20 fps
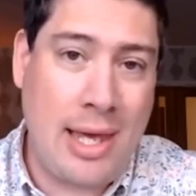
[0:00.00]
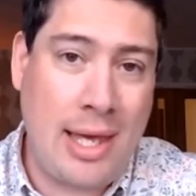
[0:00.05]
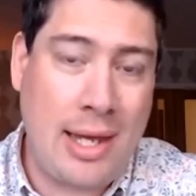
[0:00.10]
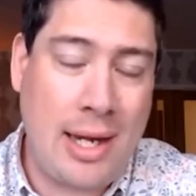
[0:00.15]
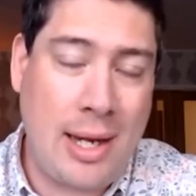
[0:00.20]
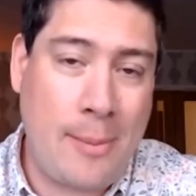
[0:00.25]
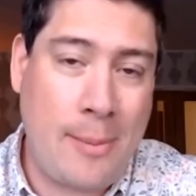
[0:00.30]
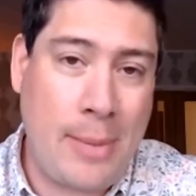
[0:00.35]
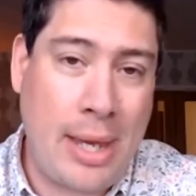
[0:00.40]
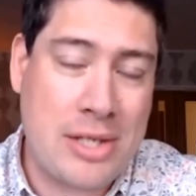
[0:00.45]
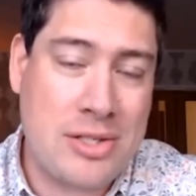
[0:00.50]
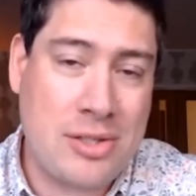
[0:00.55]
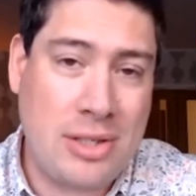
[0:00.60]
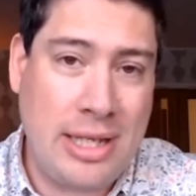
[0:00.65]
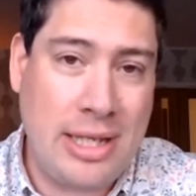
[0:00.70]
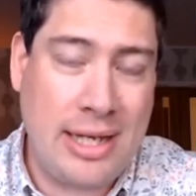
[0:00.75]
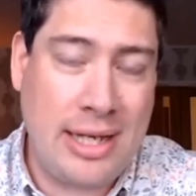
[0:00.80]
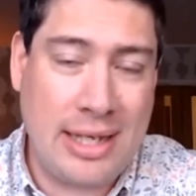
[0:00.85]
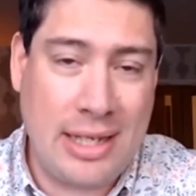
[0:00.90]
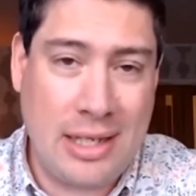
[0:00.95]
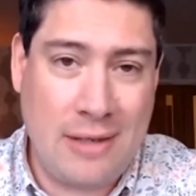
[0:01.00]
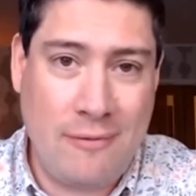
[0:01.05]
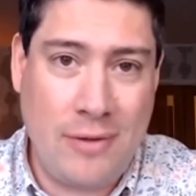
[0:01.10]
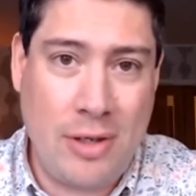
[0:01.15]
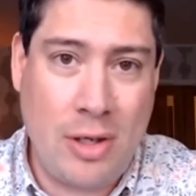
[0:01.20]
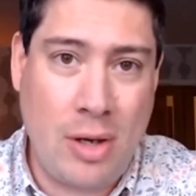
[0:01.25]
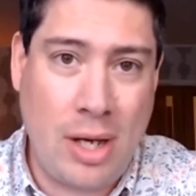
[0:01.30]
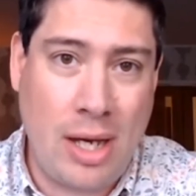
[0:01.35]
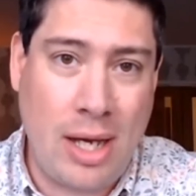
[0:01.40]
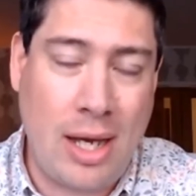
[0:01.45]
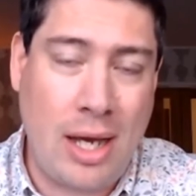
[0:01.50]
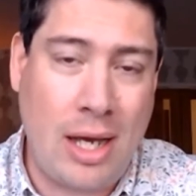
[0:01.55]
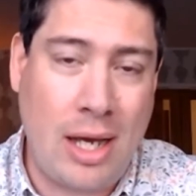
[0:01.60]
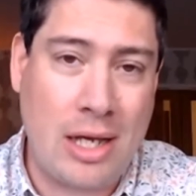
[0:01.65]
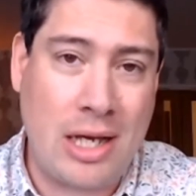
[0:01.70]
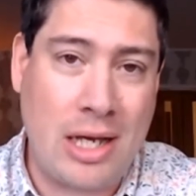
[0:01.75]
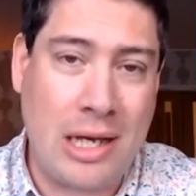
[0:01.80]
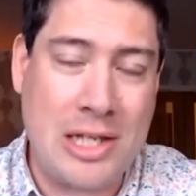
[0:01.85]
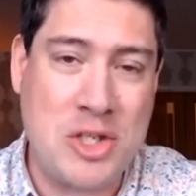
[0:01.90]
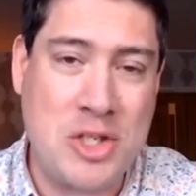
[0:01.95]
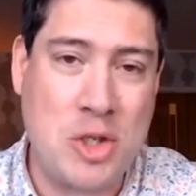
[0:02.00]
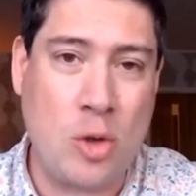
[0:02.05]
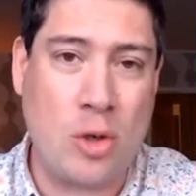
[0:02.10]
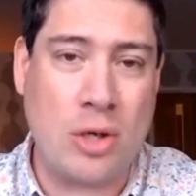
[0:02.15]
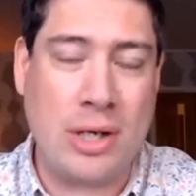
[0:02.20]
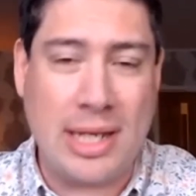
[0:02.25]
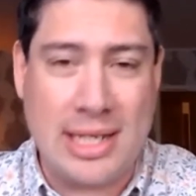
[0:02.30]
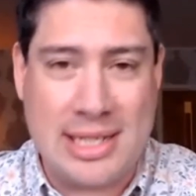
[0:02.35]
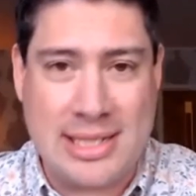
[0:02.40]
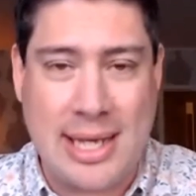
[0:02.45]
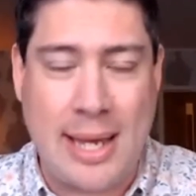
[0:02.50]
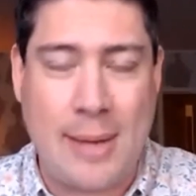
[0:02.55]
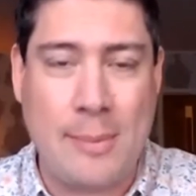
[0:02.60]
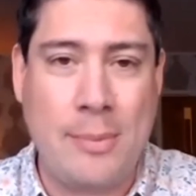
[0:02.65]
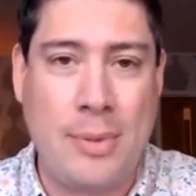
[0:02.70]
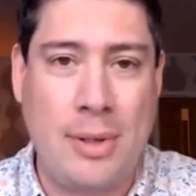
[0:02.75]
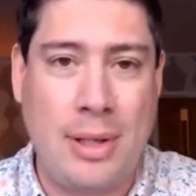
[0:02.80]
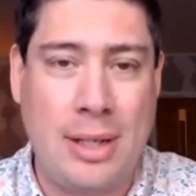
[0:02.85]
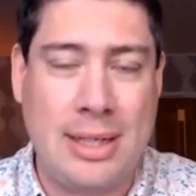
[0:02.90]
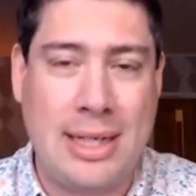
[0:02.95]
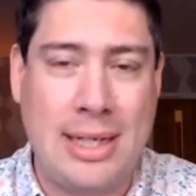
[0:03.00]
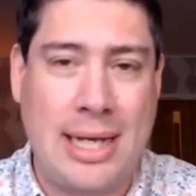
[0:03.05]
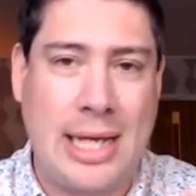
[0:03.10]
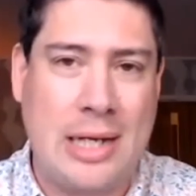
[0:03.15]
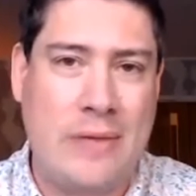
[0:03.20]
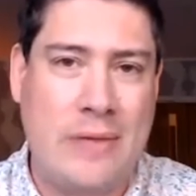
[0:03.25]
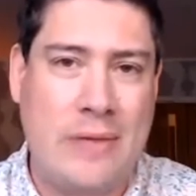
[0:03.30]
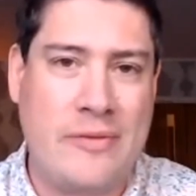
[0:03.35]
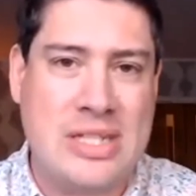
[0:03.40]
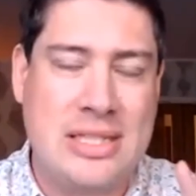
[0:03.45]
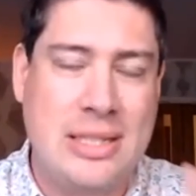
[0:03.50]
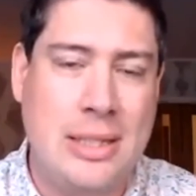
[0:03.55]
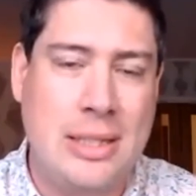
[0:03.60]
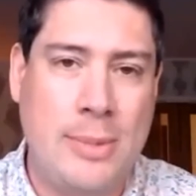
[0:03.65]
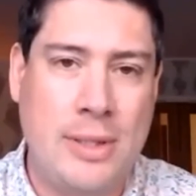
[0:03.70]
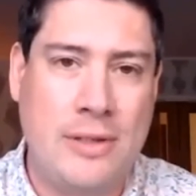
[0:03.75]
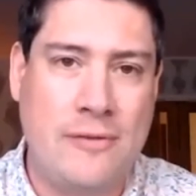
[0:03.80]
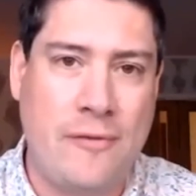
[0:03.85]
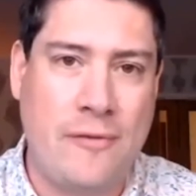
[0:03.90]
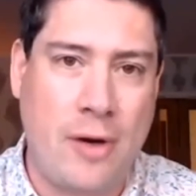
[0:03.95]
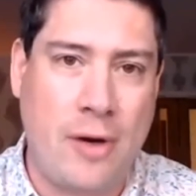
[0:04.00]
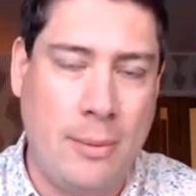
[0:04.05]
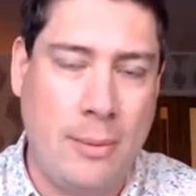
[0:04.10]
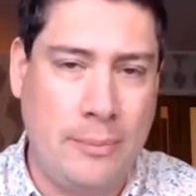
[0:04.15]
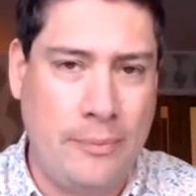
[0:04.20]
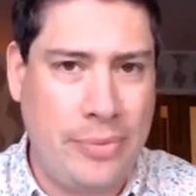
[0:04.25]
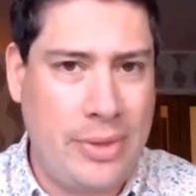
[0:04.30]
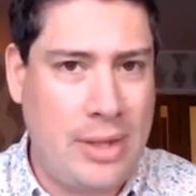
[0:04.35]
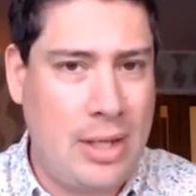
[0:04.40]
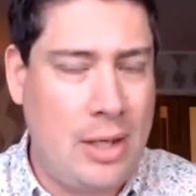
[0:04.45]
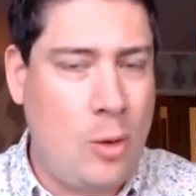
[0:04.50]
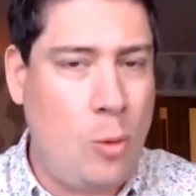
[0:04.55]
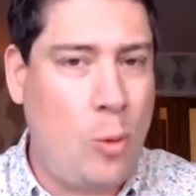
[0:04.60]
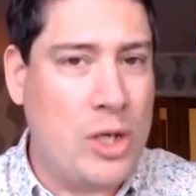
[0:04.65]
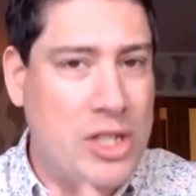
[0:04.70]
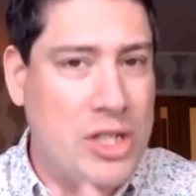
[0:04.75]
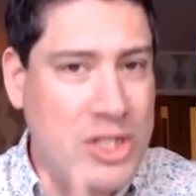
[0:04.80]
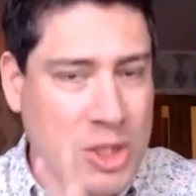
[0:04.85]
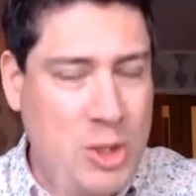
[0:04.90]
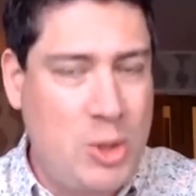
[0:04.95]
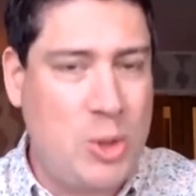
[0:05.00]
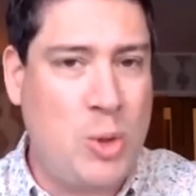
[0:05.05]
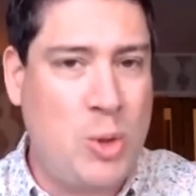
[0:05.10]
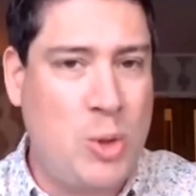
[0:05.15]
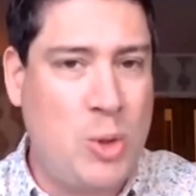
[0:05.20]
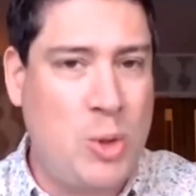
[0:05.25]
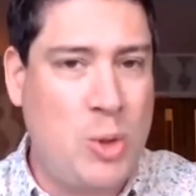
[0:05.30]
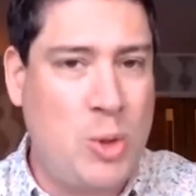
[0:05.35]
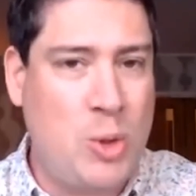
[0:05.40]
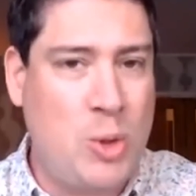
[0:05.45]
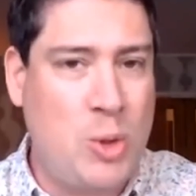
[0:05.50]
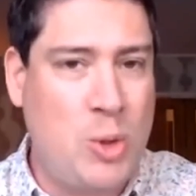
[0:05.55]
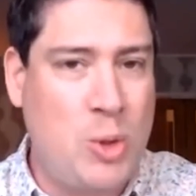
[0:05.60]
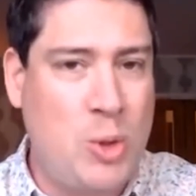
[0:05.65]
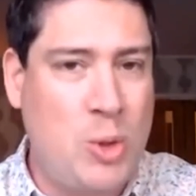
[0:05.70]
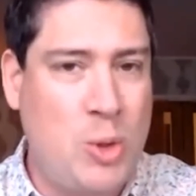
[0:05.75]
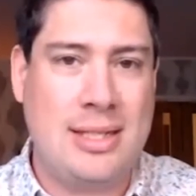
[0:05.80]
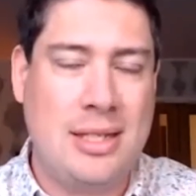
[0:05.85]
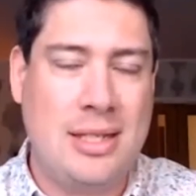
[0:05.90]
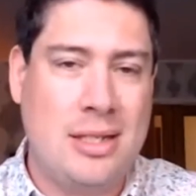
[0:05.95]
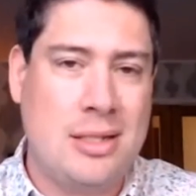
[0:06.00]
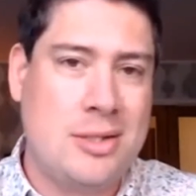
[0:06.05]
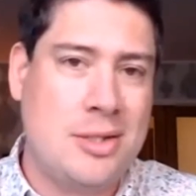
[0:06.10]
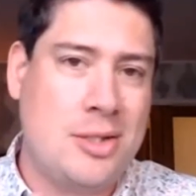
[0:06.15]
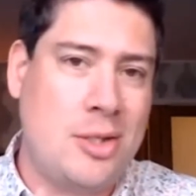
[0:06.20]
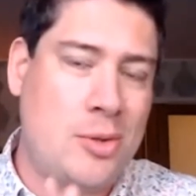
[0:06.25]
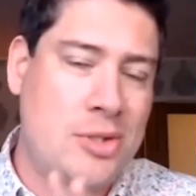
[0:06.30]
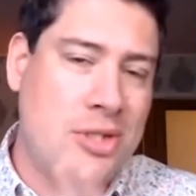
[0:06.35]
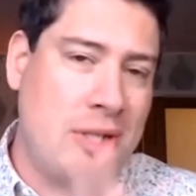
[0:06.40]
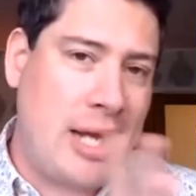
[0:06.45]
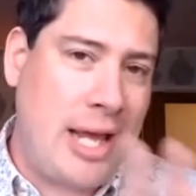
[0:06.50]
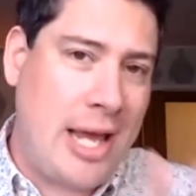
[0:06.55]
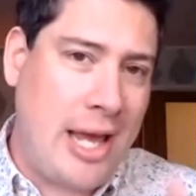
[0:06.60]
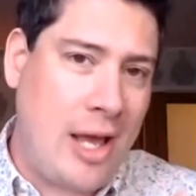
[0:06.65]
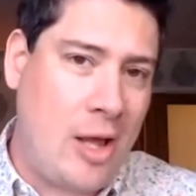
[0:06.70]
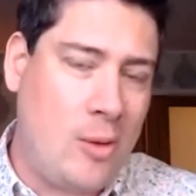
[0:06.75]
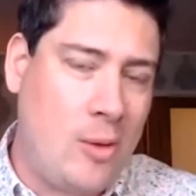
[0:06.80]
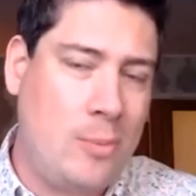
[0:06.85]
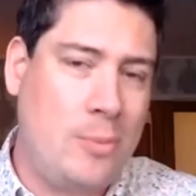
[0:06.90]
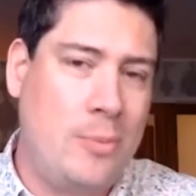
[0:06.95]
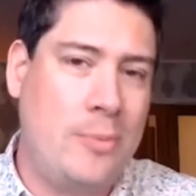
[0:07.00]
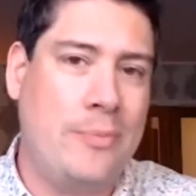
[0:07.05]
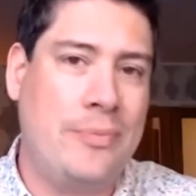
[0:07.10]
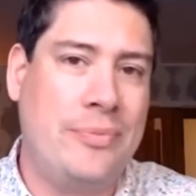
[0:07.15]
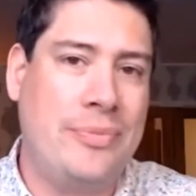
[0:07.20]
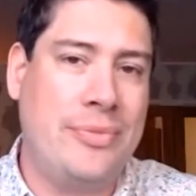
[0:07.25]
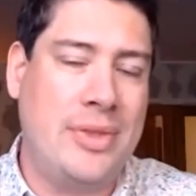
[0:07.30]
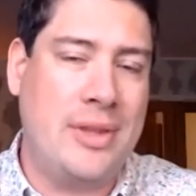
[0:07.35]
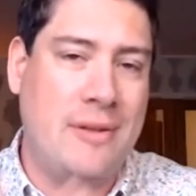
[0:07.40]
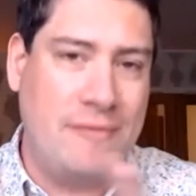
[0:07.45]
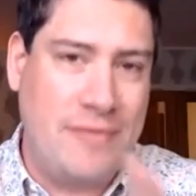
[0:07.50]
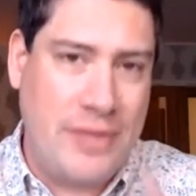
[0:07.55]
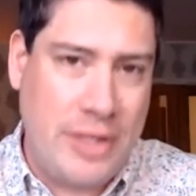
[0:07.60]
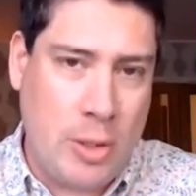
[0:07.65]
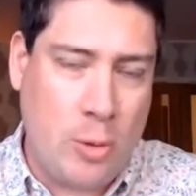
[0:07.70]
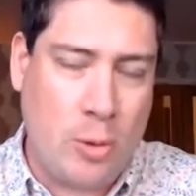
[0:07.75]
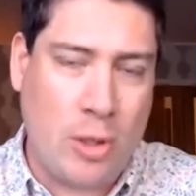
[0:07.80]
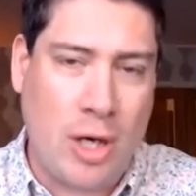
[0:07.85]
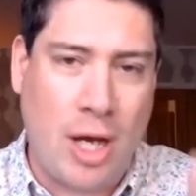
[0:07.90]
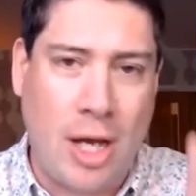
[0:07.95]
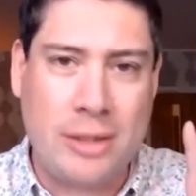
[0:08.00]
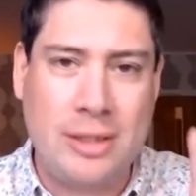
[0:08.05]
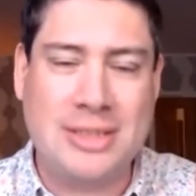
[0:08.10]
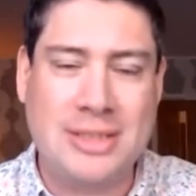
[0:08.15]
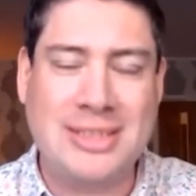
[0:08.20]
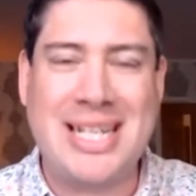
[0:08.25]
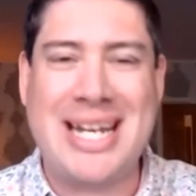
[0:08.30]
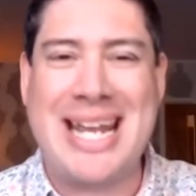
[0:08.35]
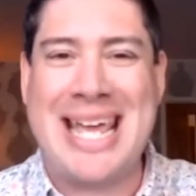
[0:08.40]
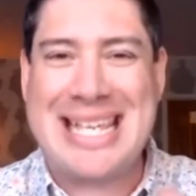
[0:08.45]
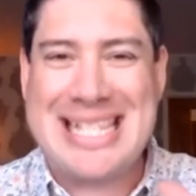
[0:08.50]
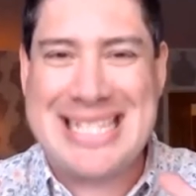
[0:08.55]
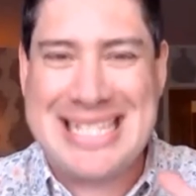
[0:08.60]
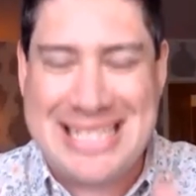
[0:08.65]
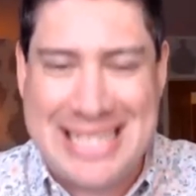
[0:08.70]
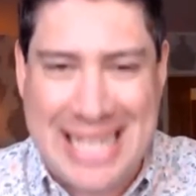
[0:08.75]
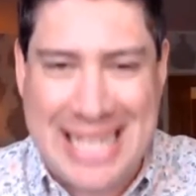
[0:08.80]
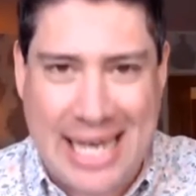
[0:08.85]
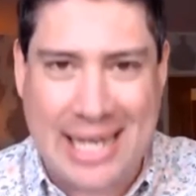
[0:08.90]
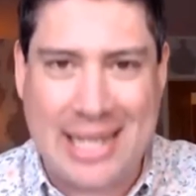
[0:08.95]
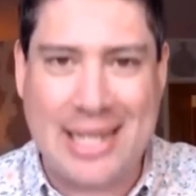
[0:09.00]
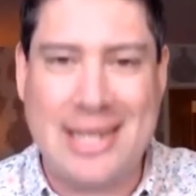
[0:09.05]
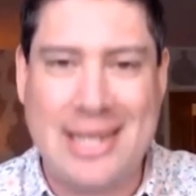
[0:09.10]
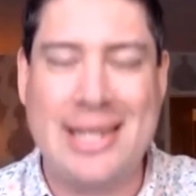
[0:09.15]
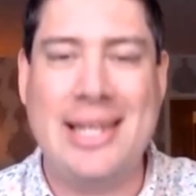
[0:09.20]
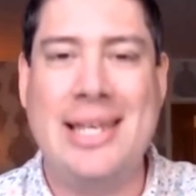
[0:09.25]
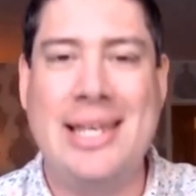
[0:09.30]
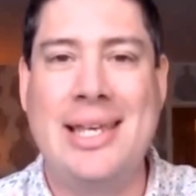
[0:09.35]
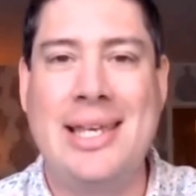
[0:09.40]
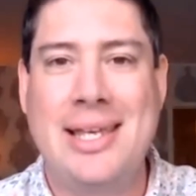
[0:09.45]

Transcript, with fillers: and i'm actually going to give you a, a short example a kind of a snippet from what youtube says so it's going to help the viewer understand exactly